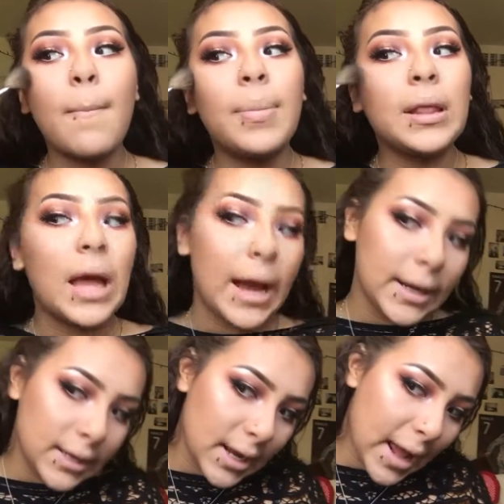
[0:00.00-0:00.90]

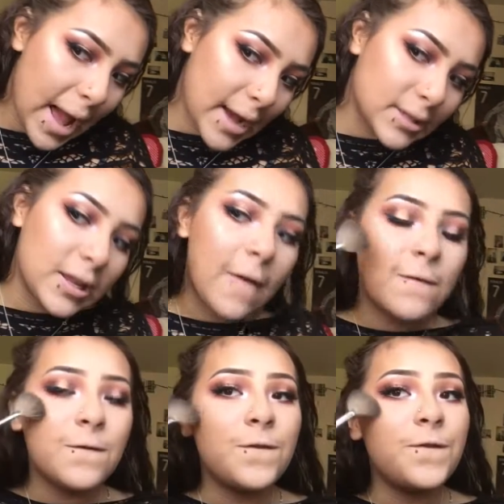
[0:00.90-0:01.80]
Blinding as
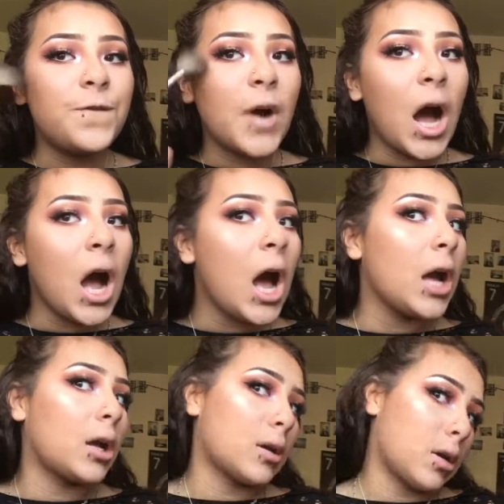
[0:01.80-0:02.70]

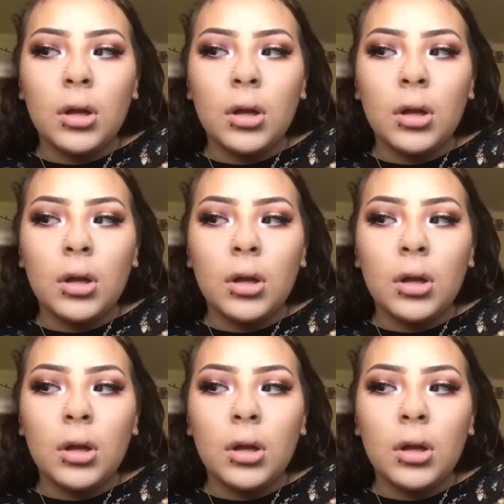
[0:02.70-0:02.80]
fuck.